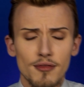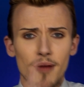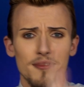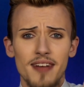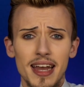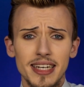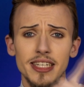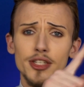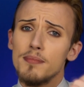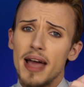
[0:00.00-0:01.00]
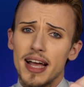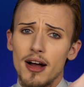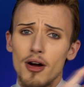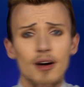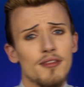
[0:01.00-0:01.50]
From Fenty to
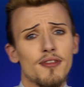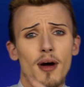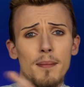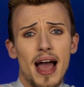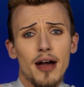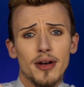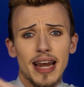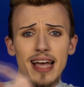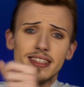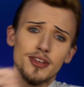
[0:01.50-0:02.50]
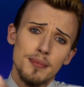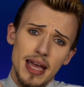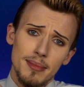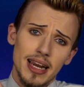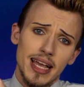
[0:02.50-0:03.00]
BECCA, or from Hourglass to
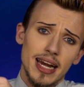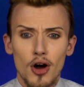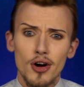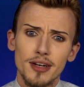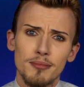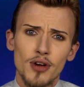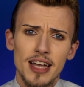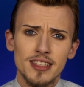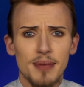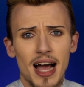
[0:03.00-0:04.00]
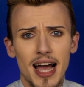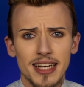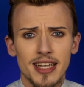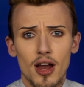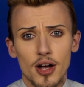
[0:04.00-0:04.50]
Maybelline, or the brands
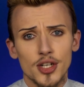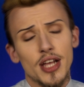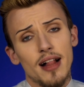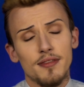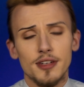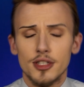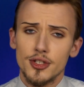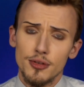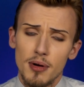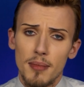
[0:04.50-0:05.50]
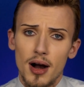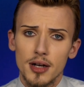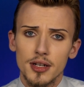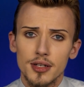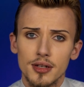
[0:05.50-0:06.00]
behind the locked shelf in the
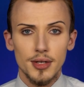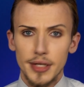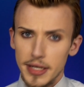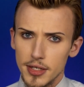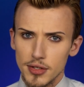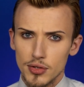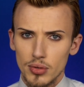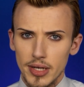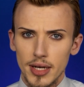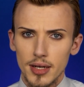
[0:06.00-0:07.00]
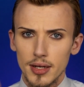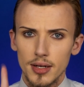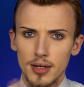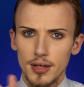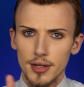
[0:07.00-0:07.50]
supermarket, the industry
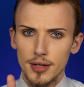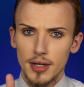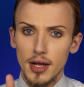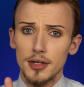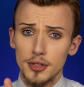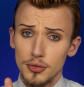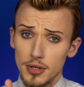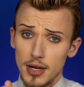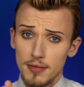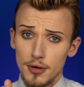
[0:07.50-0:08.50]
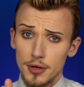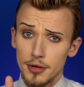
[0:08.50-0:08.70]
got you covered.